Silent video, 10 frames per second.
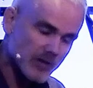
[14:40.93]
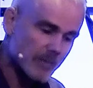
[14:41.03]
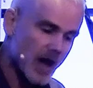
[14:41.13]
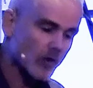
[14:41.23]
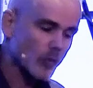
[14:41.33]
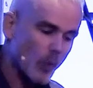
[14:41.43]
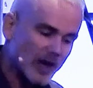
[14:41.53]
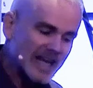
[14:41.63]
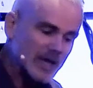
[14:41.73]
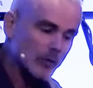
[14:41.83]
the Mount
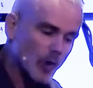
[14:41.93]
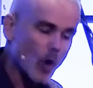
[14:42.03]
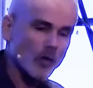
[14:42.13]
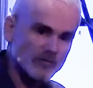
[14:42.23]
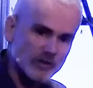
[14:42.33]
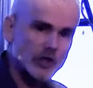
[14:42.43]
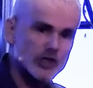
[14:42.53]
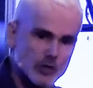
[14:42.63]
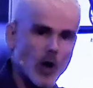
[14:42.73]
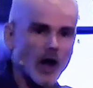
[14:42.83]
when he wrote
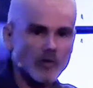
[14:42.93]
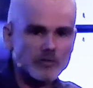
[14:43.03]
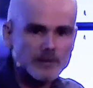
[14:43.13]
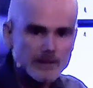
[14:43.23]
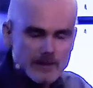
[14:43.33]
verse 12.